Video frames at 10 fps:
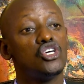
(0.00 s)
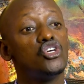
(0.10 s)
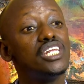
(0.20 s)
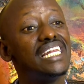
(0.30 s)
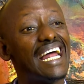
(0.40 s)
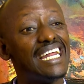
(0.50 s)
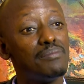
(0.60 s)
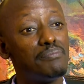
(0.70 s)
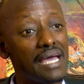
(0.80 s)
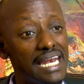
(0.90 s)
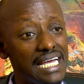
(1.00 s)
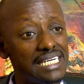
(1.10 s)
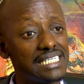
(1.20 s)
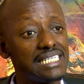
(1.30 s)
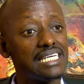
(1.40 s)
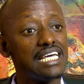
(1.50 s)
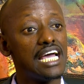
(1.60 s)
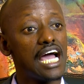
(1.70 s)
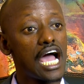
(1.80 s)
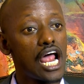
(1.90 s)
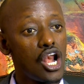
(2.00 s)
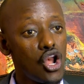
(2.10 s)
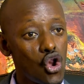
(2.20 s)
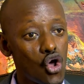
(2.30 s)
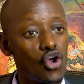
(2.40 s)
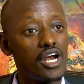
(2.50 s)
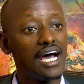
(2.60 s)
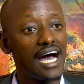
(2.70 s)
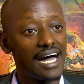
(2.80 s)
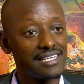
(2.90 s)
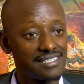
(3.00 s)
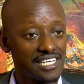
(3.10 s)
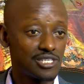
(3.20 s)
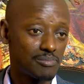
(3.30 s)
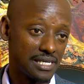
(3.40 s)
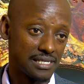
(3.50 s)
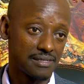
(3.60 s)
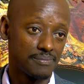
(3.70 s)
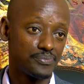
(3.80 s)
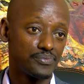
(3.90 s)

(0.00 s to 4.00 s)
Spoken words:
You need an independent loan assessment